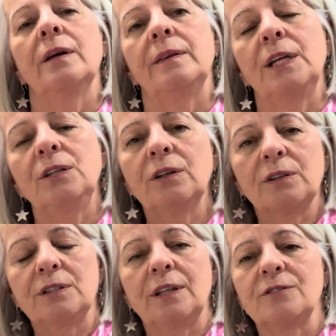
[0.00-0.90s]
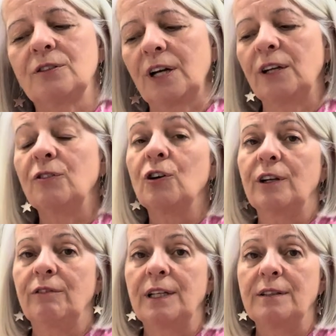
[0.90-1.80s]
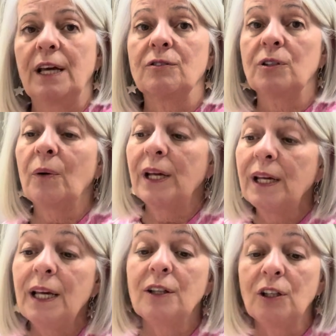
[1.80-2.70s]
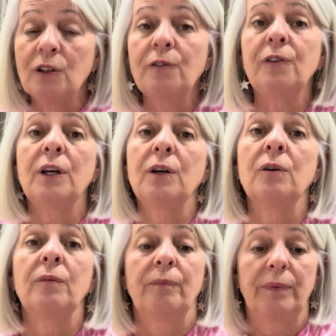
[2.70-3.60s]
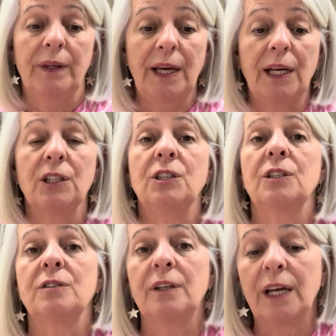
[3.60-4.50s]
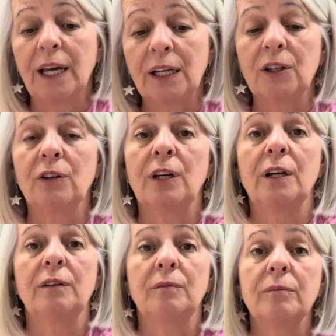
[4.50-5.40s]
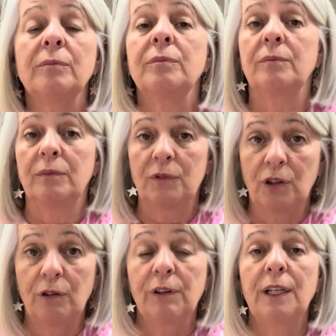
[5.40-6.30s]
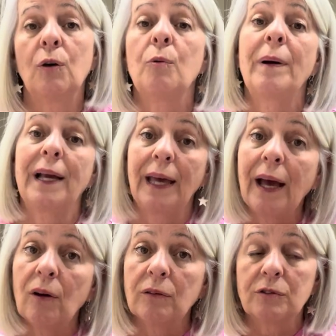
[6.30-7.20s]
Then you go to the other side and you've got it written down. So I hear that you feel anxious and angry, and so you read it all back out.